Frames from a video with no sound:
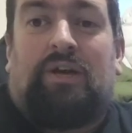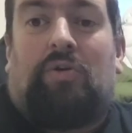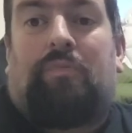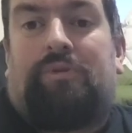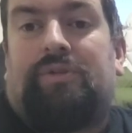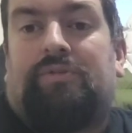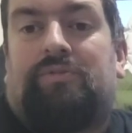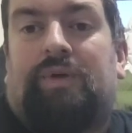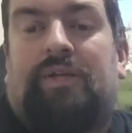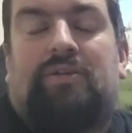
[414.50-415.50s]
up until
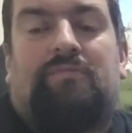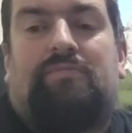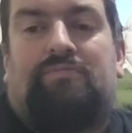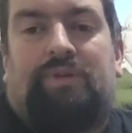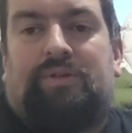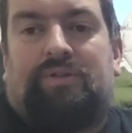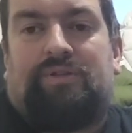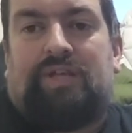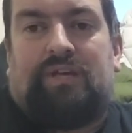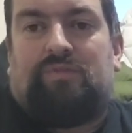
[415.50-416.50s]
Ultimatum,
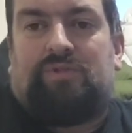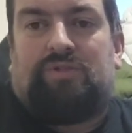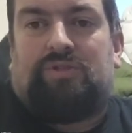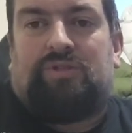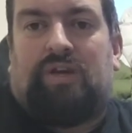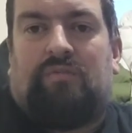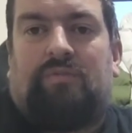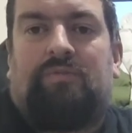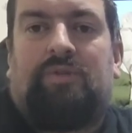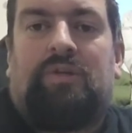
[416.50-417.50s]
because that was just
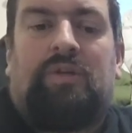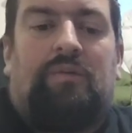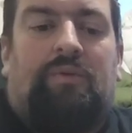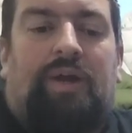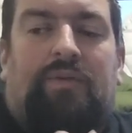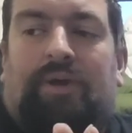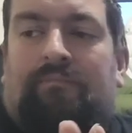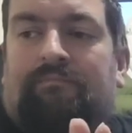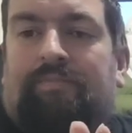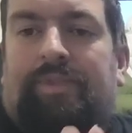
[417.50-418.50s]
terrible. But anyway,
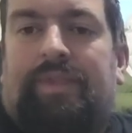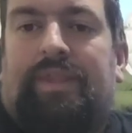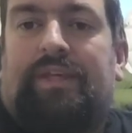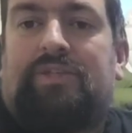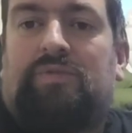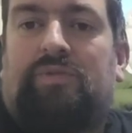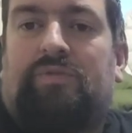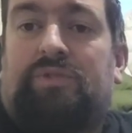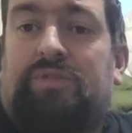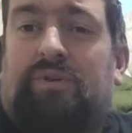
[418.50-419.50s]
that's the
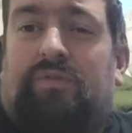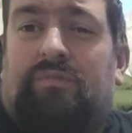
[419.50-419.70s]
wonderful stuff we got from